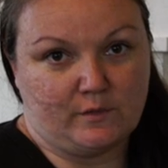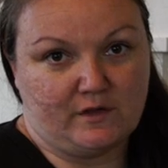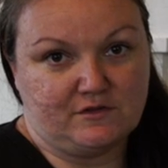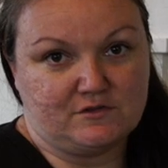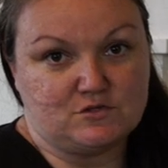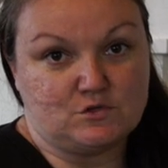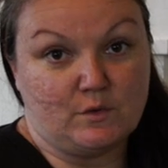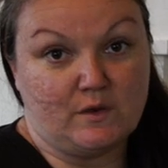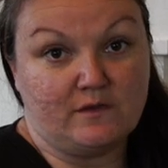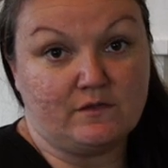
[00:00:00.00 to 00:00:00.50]

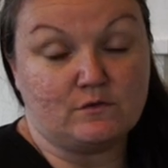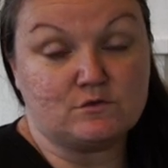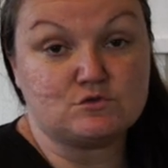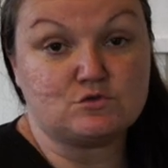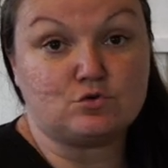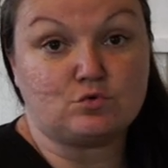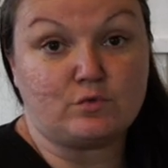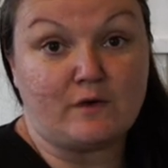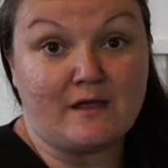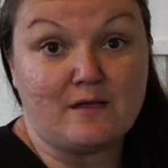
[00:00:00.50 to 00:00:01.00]
with doing those
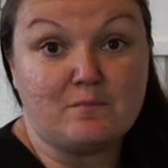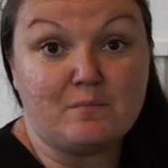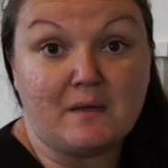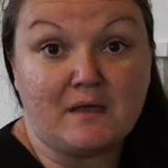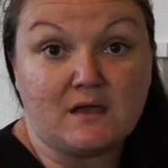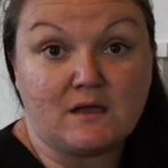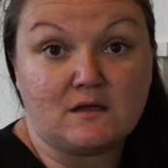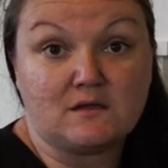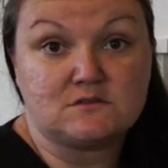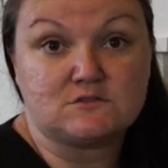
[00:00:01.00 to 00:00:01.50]
great
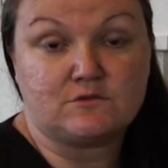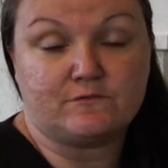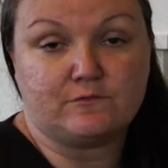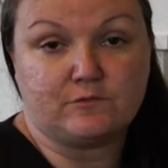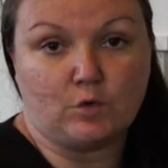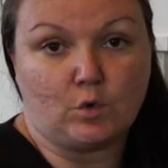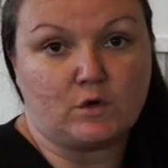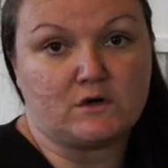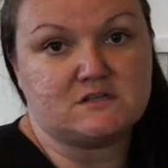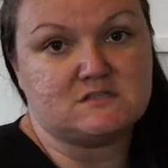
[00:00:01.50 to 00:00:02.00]
big
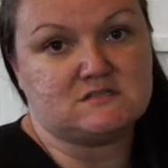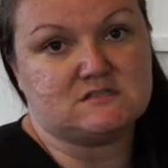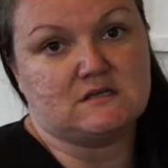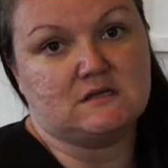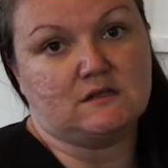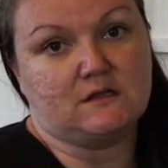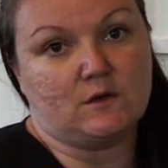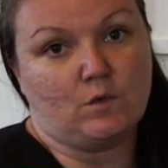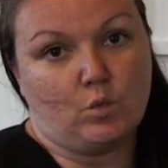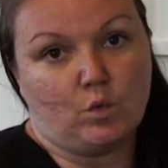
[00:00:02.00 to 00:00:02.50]
floor to
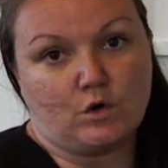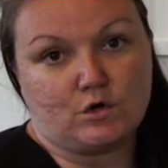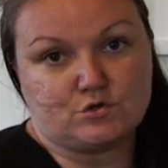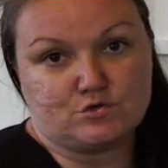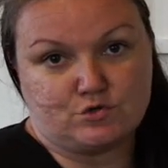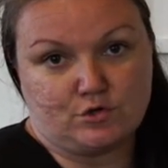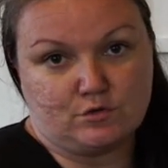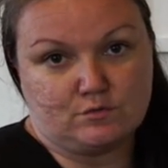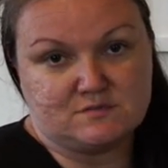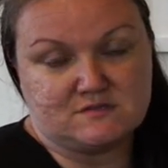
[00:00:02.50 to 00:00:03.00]
ceiling
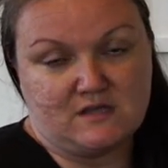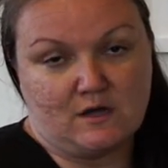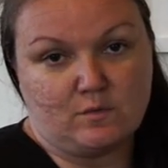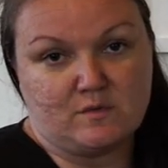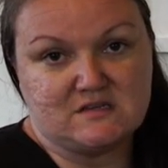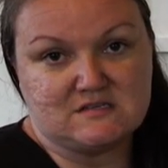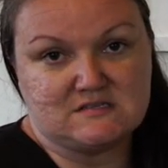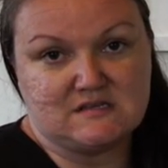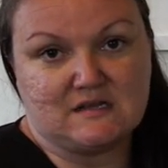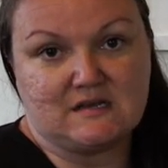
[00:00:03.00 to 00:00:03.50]
wardrobes that
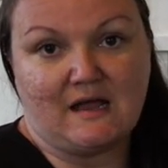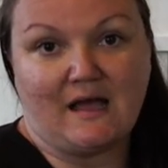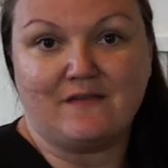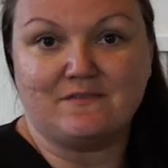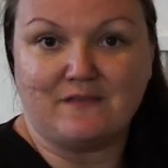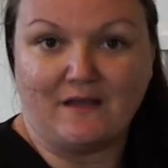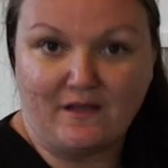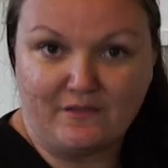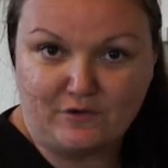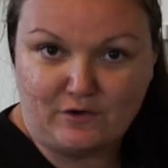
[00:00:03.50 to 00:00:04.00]
we did
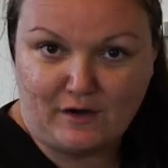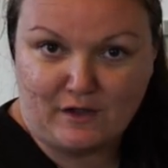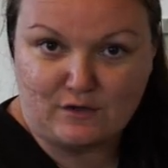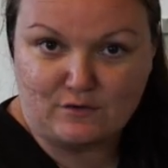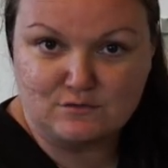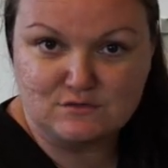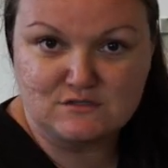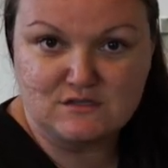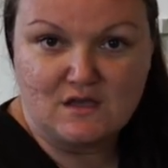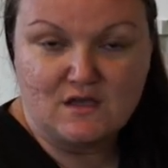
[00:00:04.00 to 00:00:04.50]
at the other
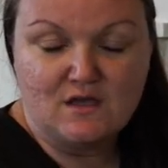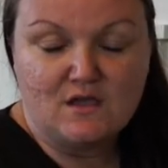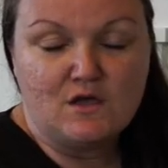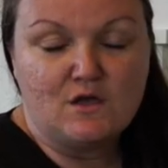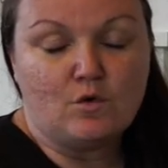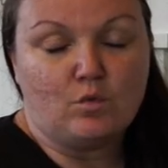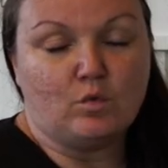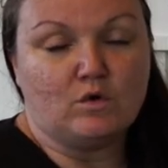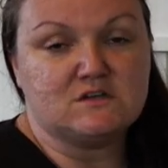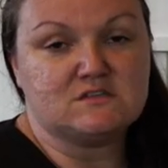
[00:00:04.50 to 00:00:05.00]
house
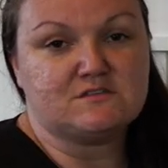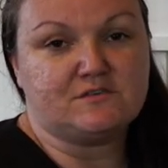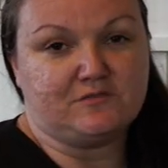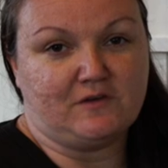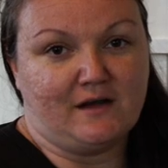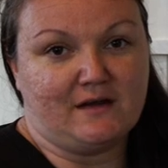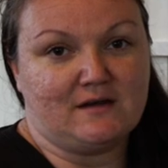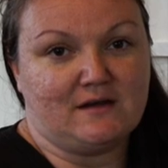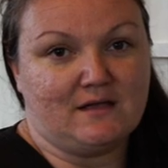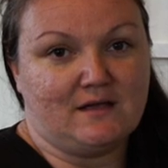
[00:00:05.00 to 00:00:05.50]
was
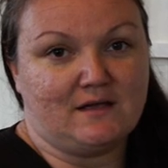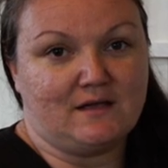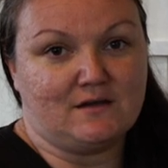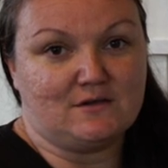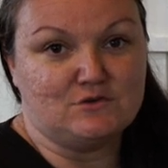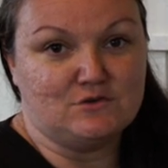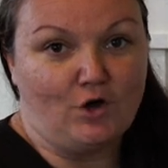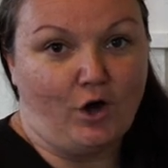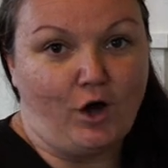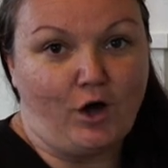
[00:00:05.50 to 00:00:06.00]
finding
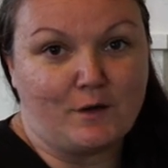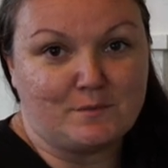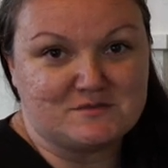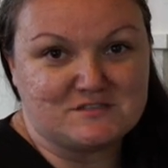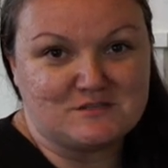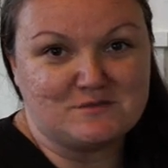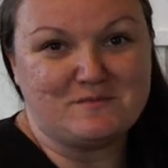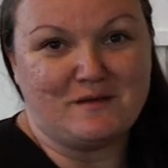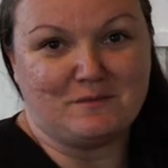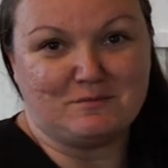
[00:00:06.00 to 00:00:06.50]

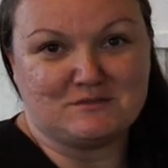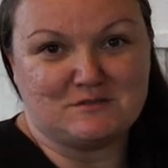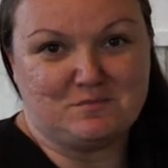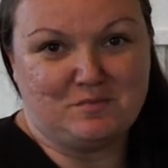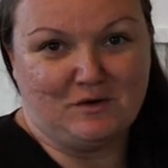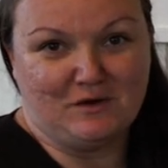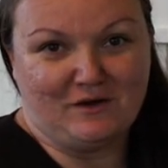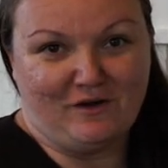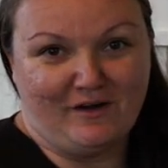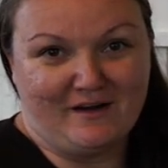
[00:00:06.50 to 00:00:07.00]
knobs to be able to
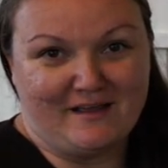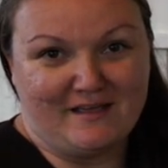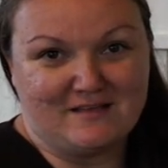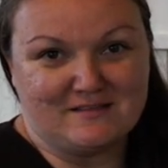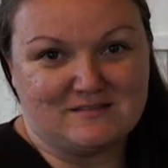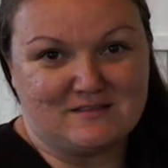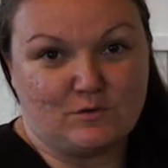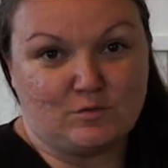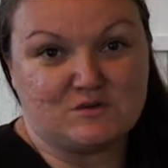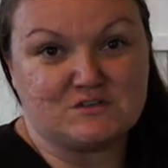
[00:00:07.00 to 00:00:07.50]
put on it
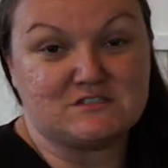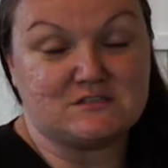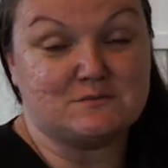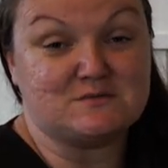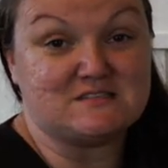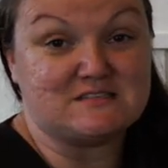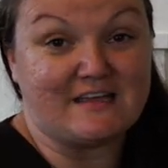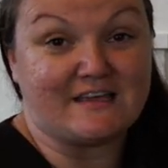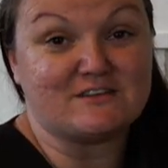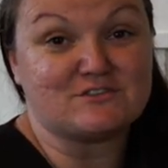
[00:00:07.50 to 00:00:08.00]
that were
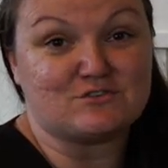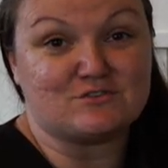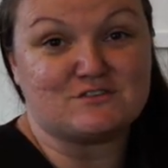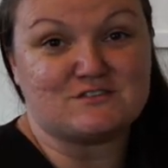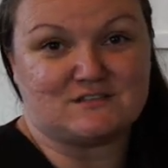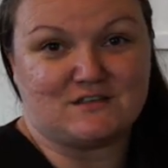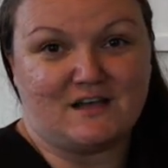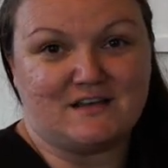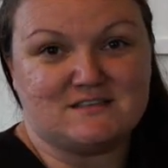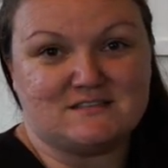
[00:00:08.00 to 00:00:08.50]
substantial
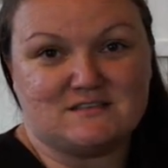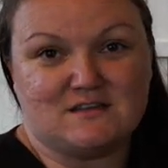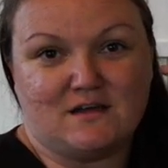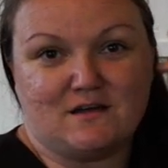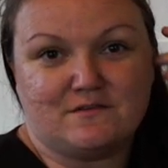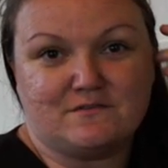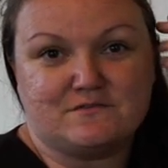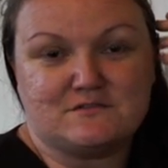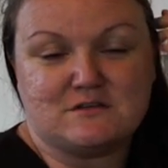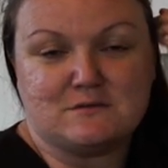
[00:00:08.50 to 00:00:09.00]
size
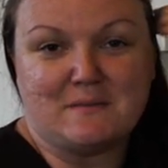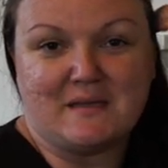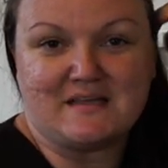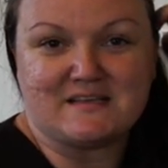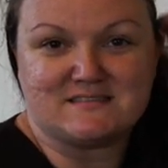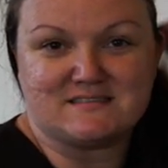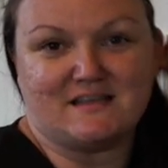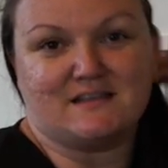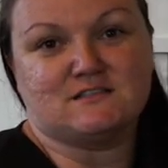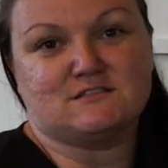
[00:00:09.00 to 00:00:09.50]
enough to
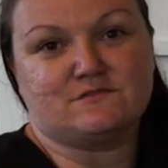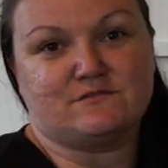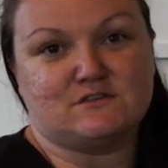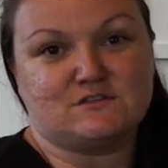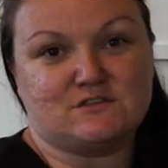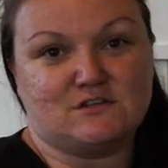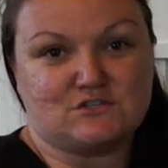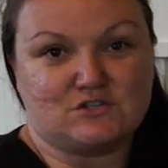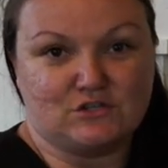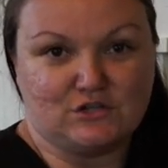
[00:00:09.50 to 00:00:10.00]
make sense for
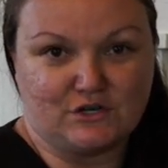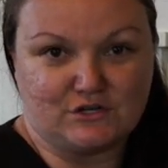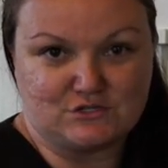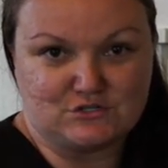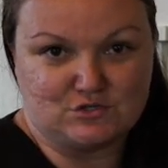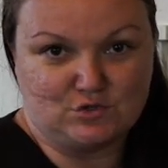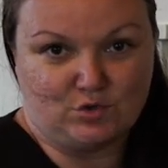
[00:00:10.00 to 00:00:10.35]
such a large